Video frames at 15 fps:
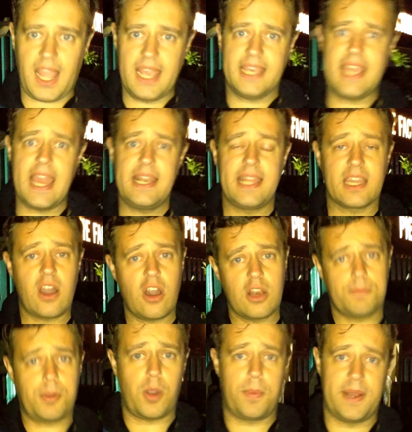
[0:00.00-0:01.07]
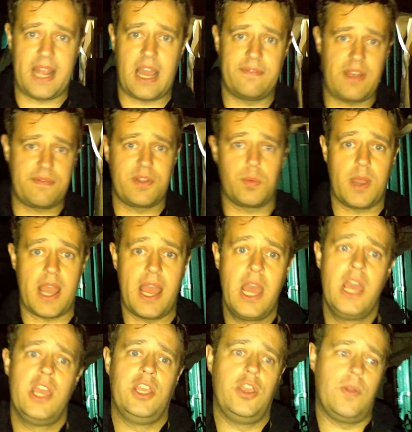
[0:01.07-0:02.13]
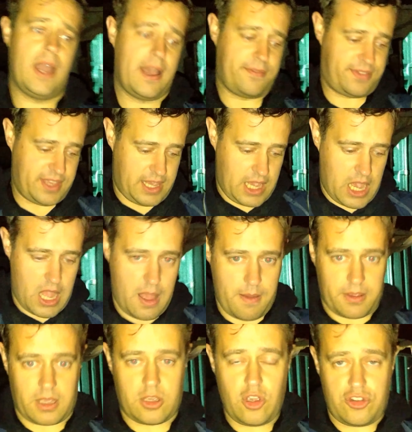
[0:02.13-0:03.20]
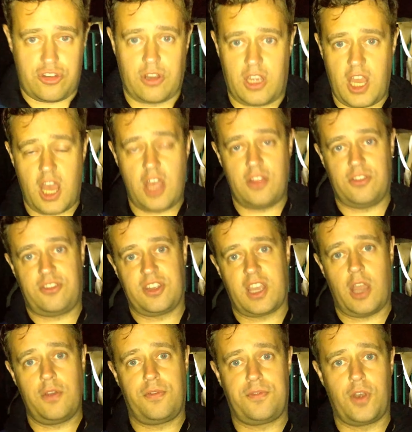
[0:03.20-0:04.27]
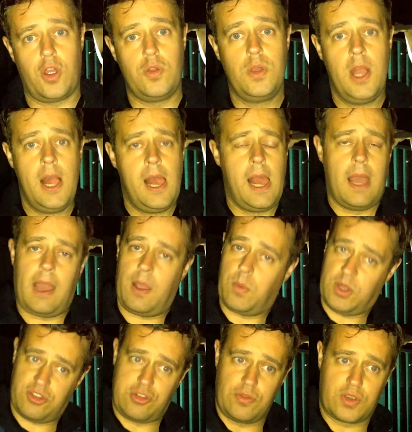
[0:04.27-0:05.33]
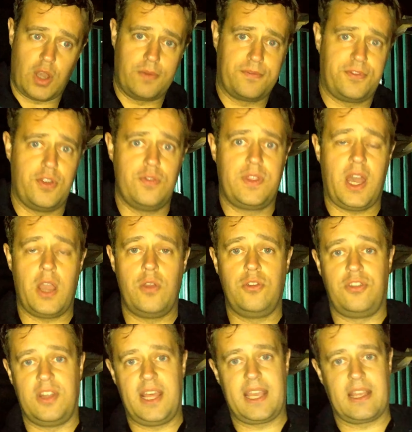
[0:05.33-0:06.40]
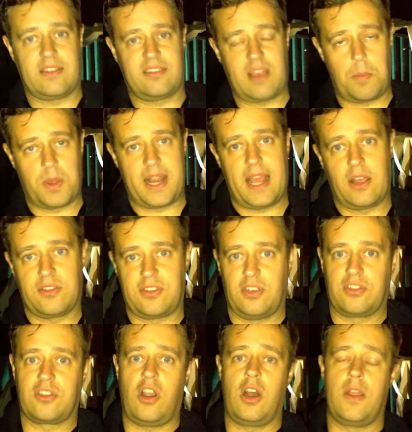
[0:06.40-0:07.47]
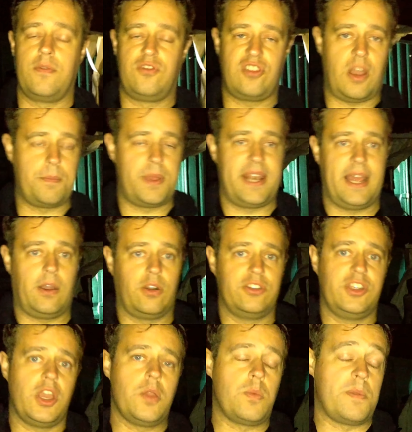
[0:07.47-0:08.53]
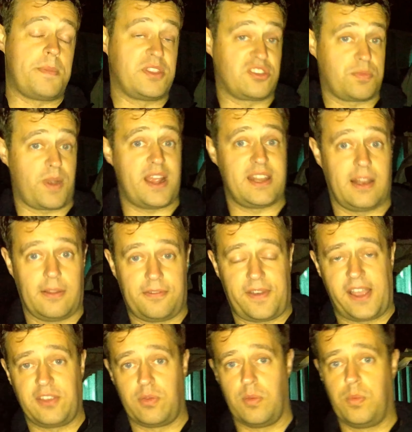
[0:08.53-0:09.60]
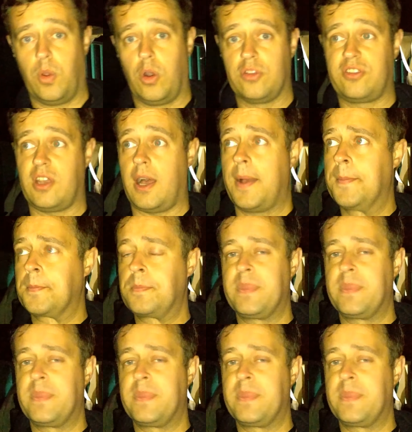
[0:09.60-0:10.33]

Again, they're kind of popping out of everywhere. You have the cushion curtains to go through. Once you've gone through those, you then get someone else that's kind of jumping out on you. We've been sprayed in the face with water.